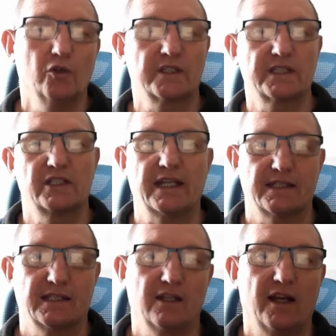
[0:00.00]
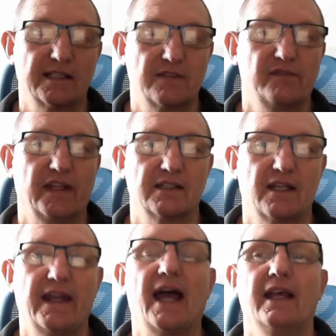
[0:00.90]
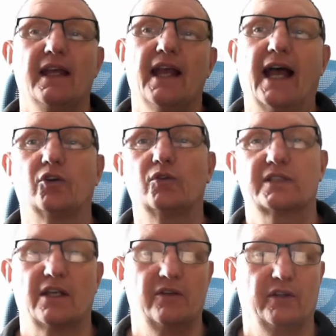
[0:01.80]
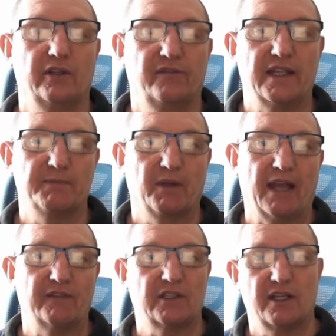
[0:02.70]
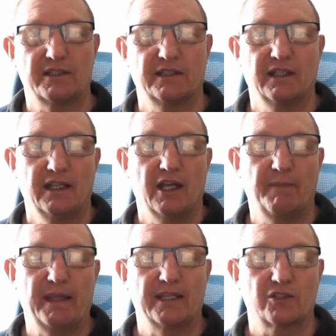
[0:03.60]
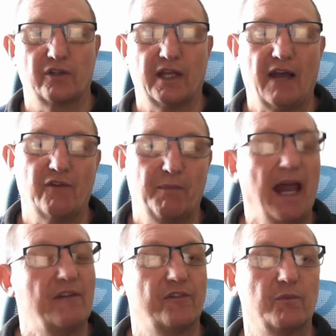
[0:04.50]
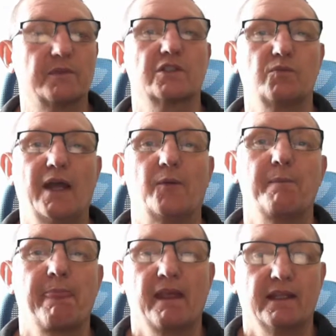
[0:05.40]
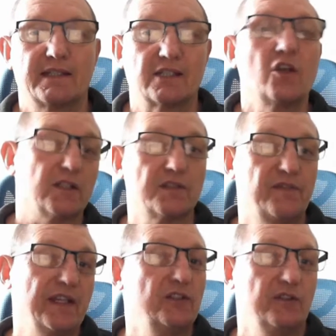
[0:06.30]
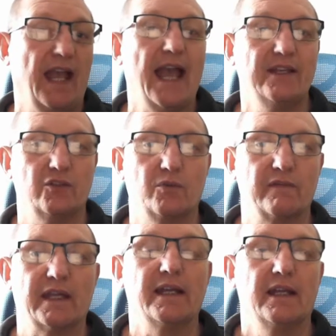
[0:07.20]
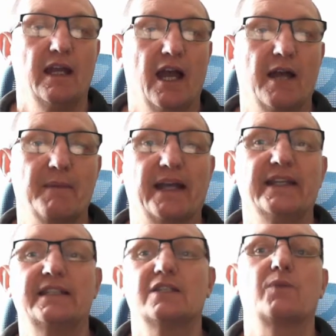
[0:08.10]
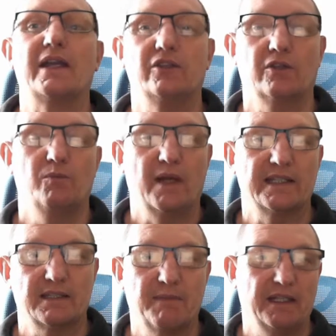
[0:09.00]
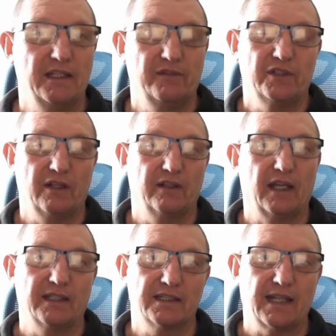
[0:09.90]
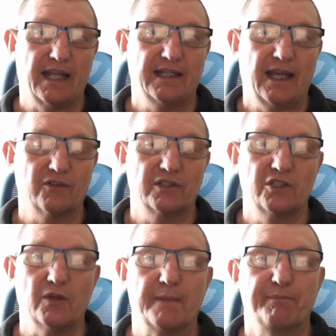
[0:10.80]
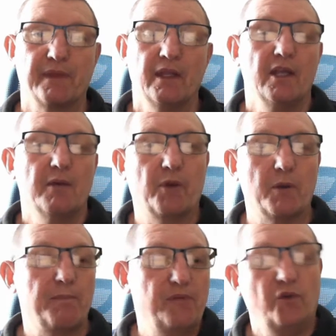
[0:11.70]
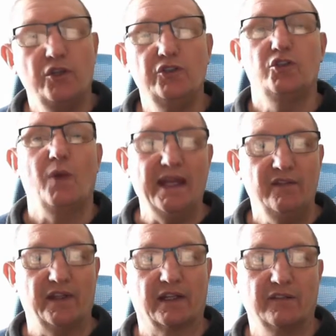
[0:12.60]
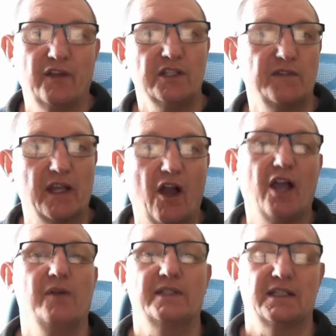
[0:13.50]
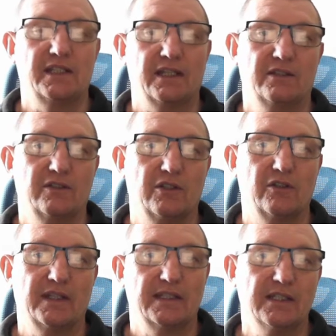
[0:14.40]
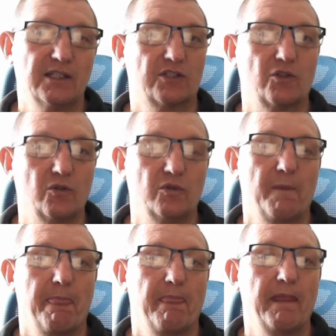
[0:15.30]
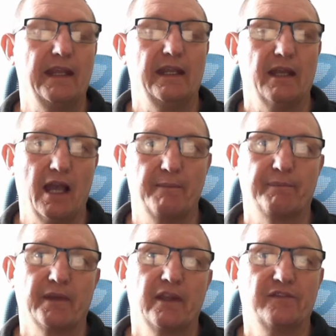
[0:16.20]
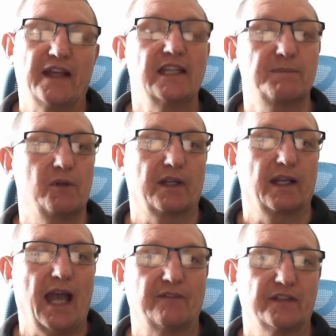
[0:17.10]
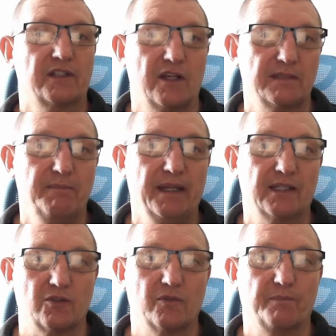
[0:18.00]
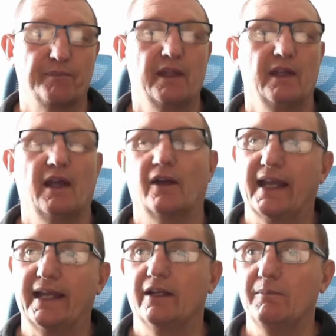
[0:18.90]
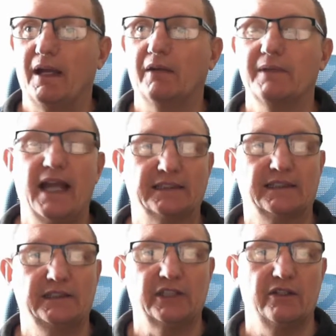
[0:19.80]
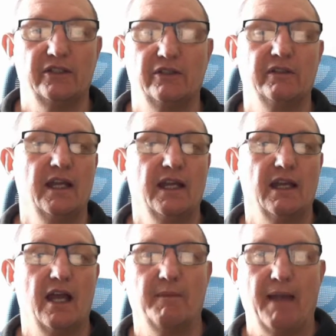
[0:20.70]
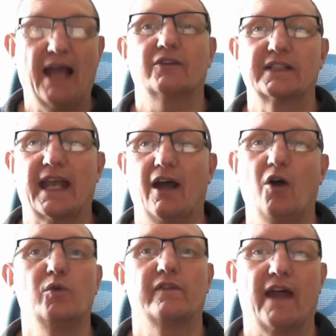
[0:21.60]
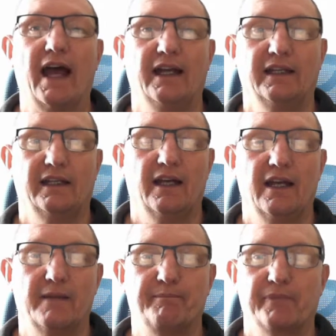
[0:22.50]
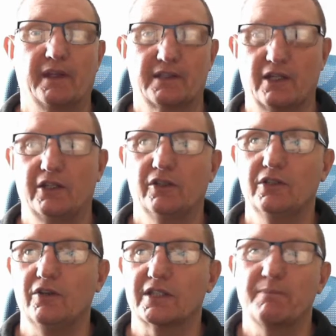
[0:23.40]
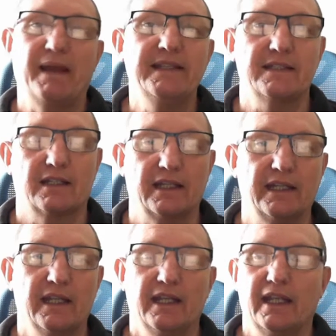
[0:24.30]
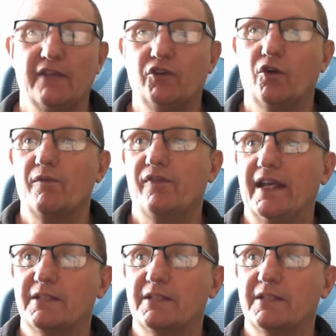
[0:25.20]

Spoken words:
or suggested lines and things like that. And also Facebook advertising appears on other platforms as well. So there's lots of things you can do with it. And this is where you can waste the money if you don't understand how to do it. But before you do anything, the first thing I would suggest you do is install the Facebook advertising pixel. Okay, and I'm going to actually show you how to get hold of that so that you can do it. So basically, if you're on